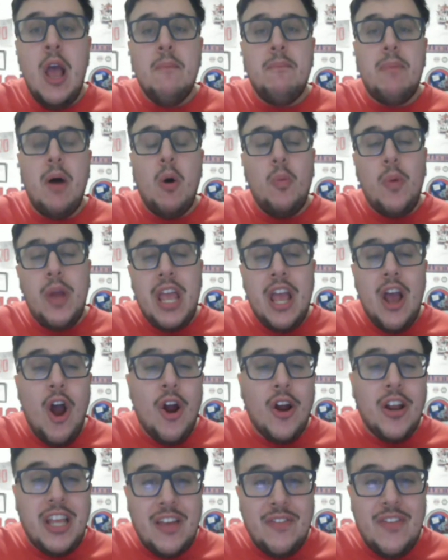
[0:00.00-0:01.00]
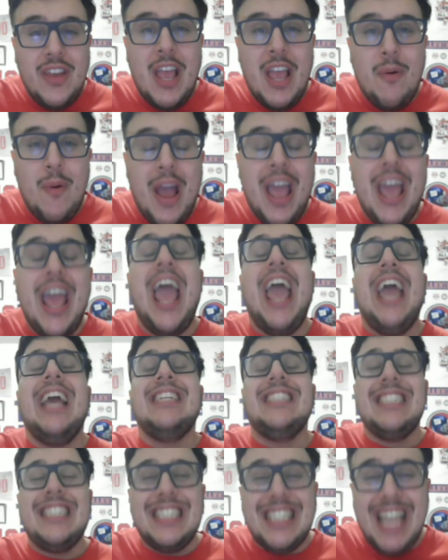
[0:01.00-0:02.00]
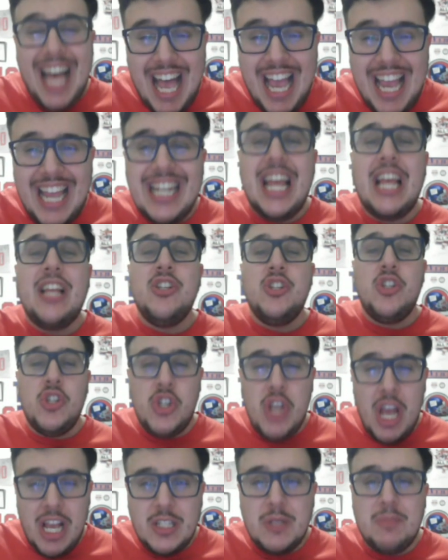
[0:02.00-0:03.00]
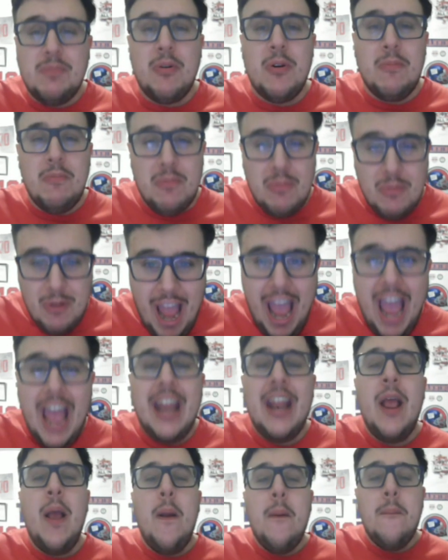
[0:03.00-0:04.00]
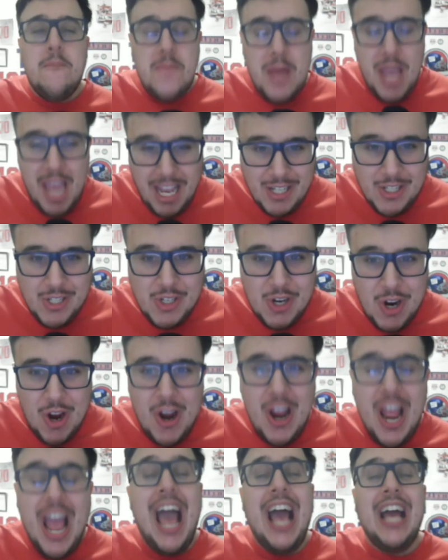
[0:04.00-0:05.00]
But we are giving away a signed Jesper Bratt picture,